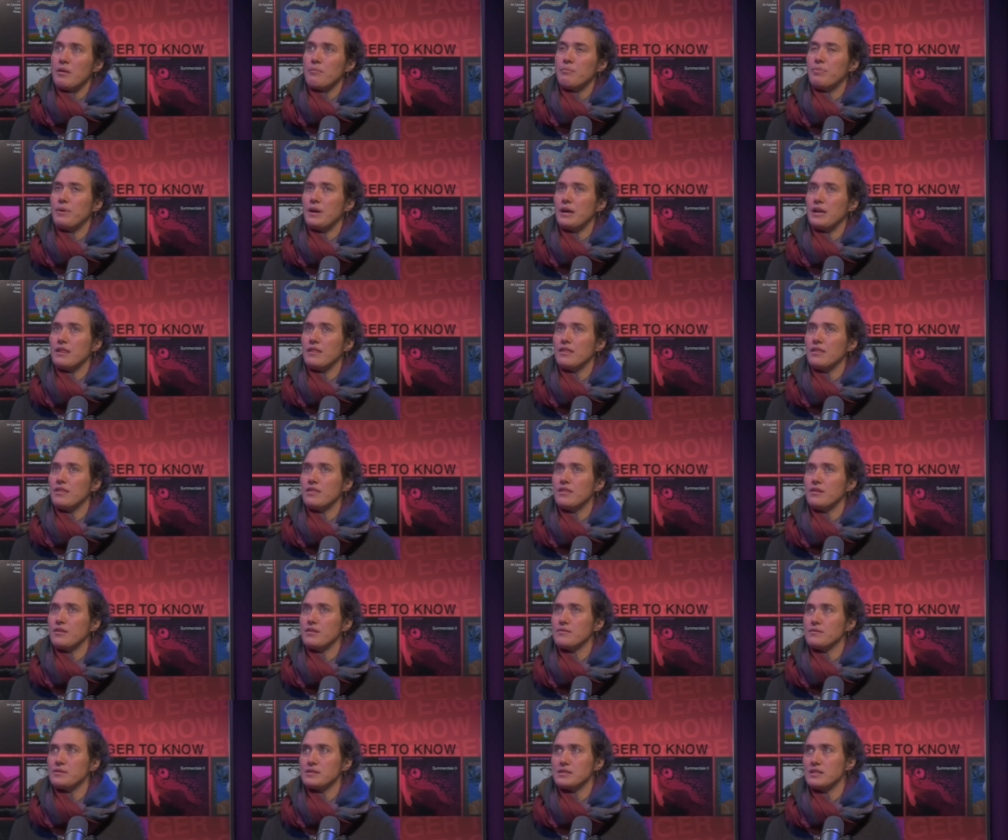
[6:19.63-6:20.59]
but
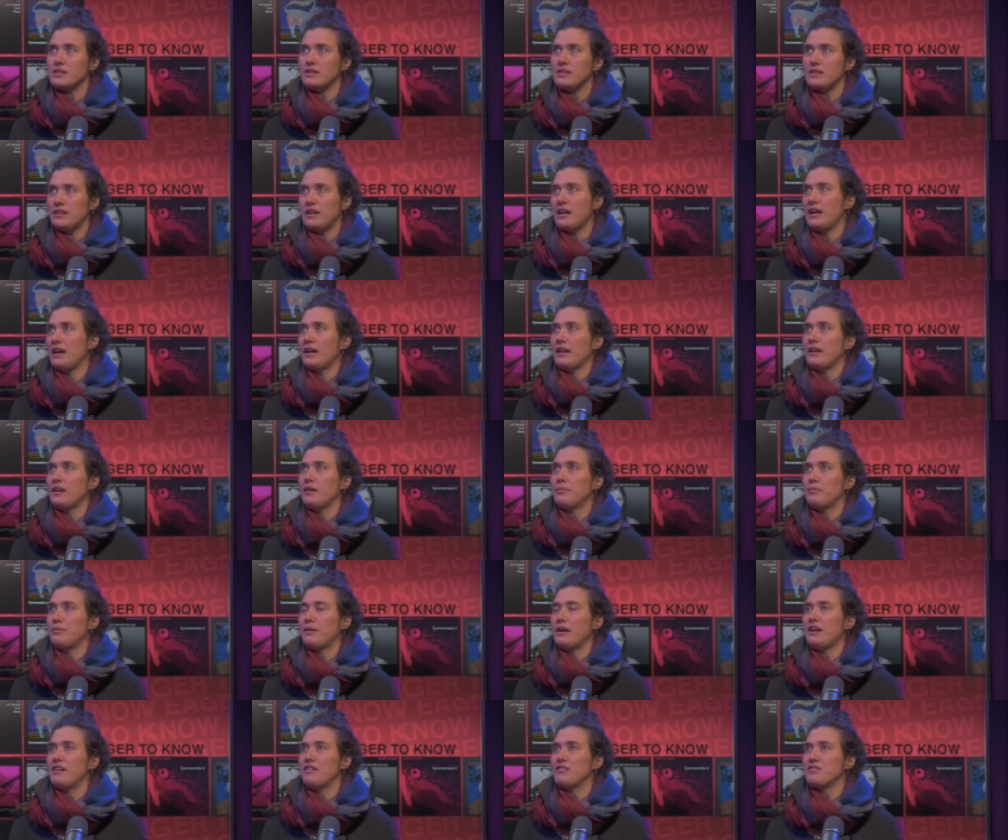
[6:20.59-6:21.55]
there was a lot
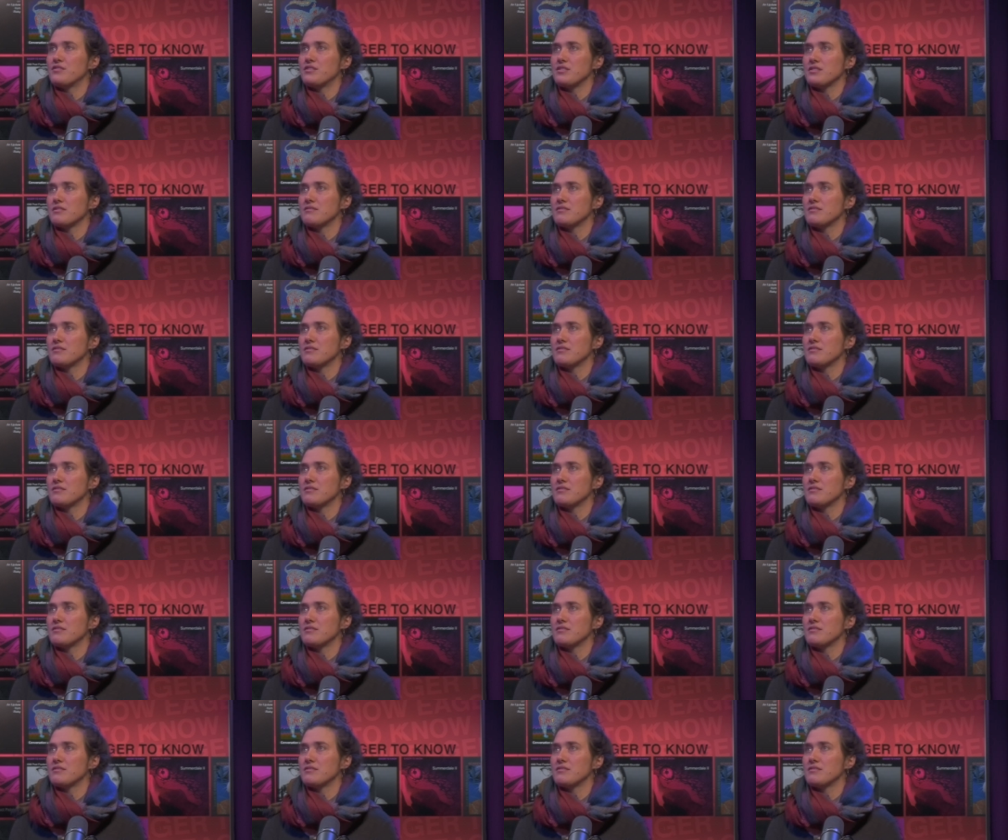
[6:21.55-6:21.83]
around